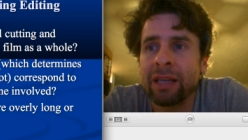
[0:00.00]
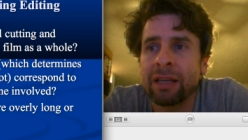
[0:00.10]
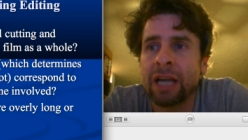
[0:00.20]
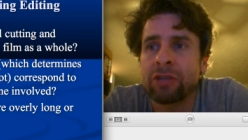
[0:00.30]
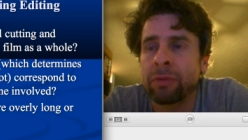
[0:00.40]
the
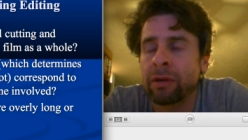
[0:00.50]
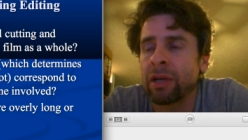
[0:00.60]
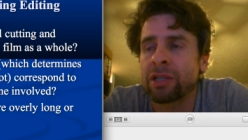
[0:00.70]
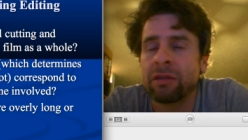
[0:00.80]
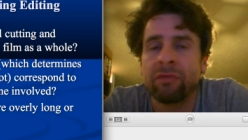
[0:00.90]
natural
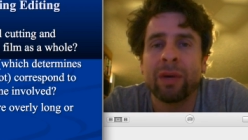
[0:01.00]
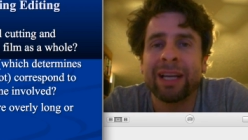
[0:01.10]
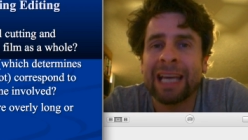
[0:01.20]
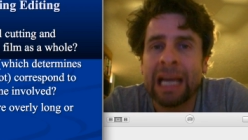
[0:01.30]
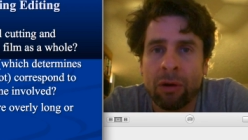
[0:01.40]
progression of what a
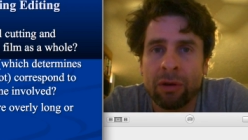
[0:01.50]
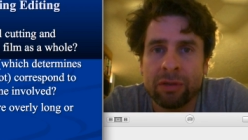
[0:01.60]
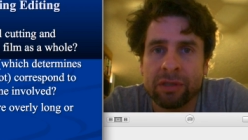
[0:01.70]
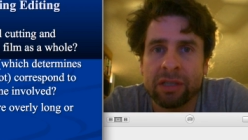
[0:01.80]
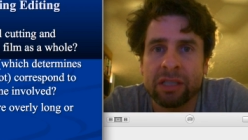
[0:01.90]

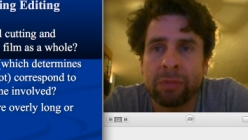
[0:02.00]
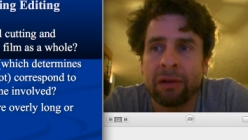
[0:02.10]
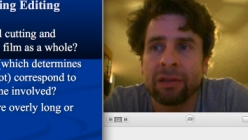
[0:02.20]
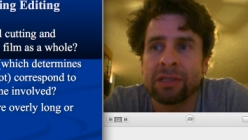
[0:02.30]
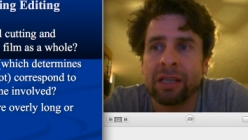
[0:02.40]
character is
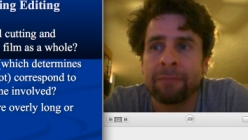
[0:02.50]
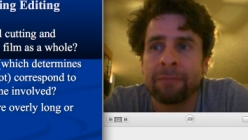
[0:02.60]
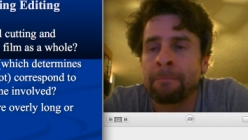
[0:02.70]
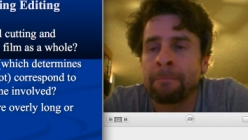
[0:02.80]
experiencing.